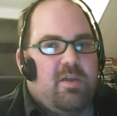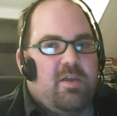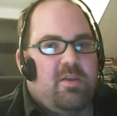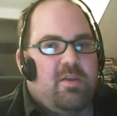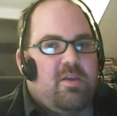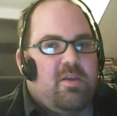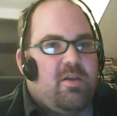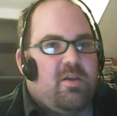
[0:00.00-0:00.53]

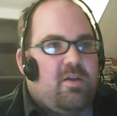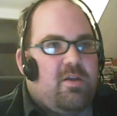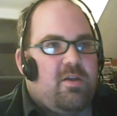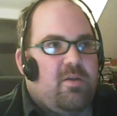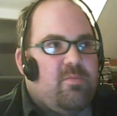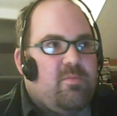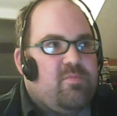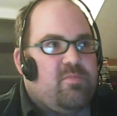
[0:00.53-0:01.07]
um,
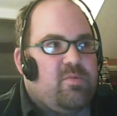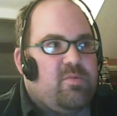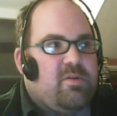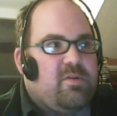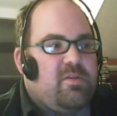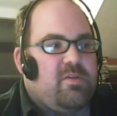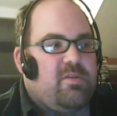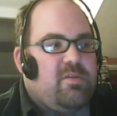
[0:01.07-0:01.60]
but we're
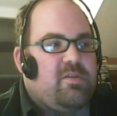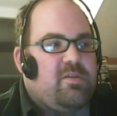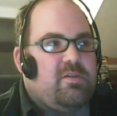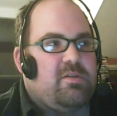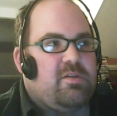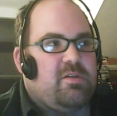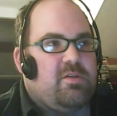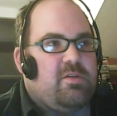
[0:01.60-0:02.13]
to the
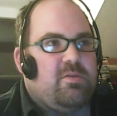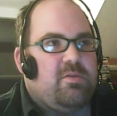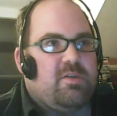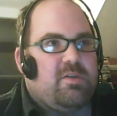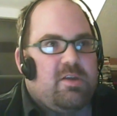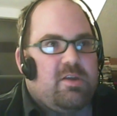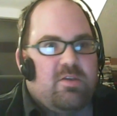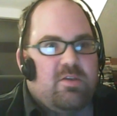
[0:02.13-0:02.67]
conclusion that
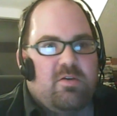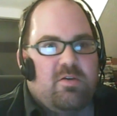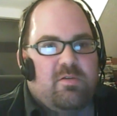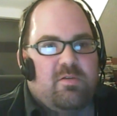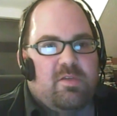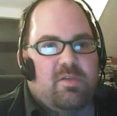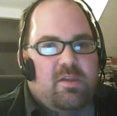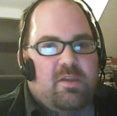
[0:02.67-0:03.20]
Charles doesn't have
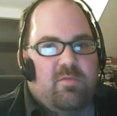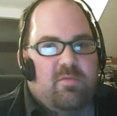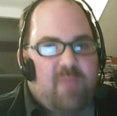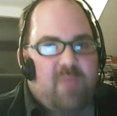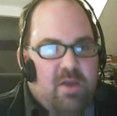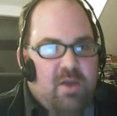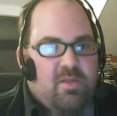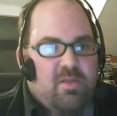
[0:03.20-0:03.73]
his patterns
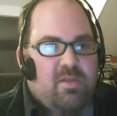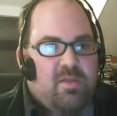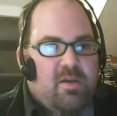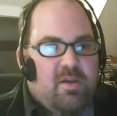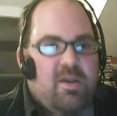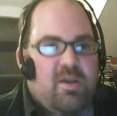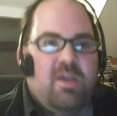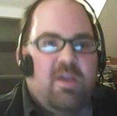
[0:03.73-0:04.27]
on there,
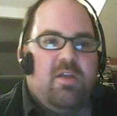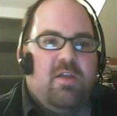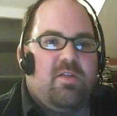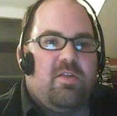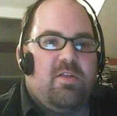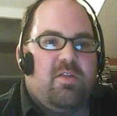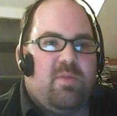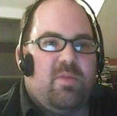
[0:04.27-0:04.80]
so you'll
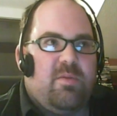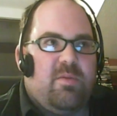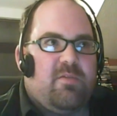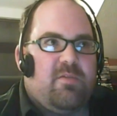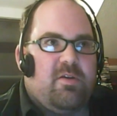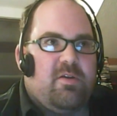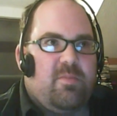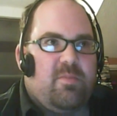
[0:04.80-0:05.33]
probably have to go to
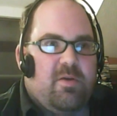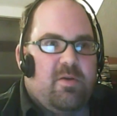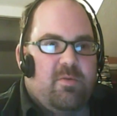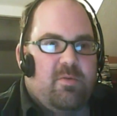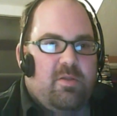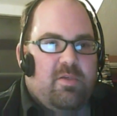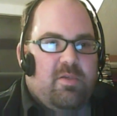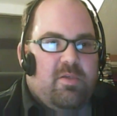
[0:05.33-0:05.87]

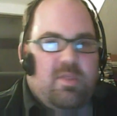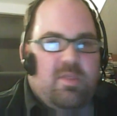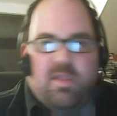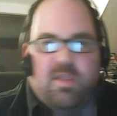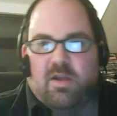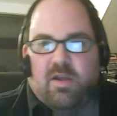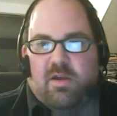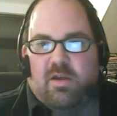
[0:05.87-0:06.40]

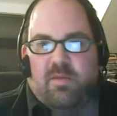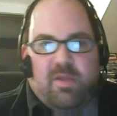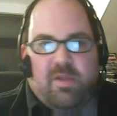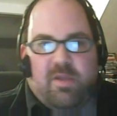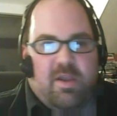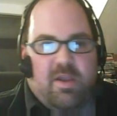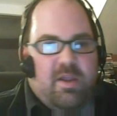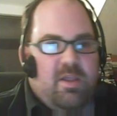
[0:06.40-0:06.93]
bearwoods.com to get it,
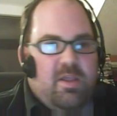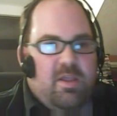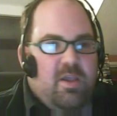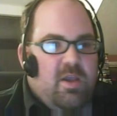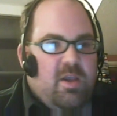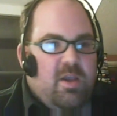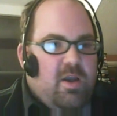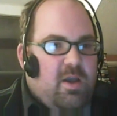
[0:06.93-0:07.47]

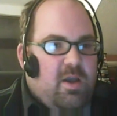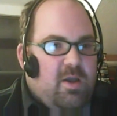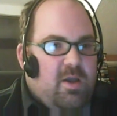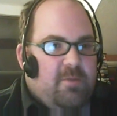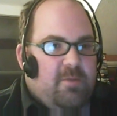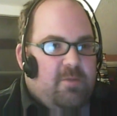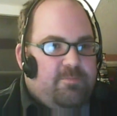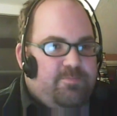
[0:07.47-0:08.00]
um,
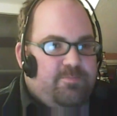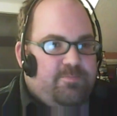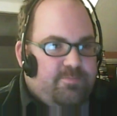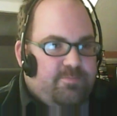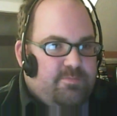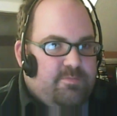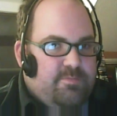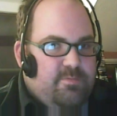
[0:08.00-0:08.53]

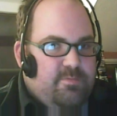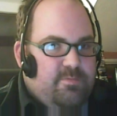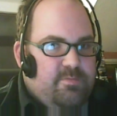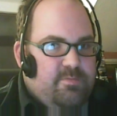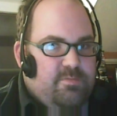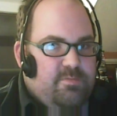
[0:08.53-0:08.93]
or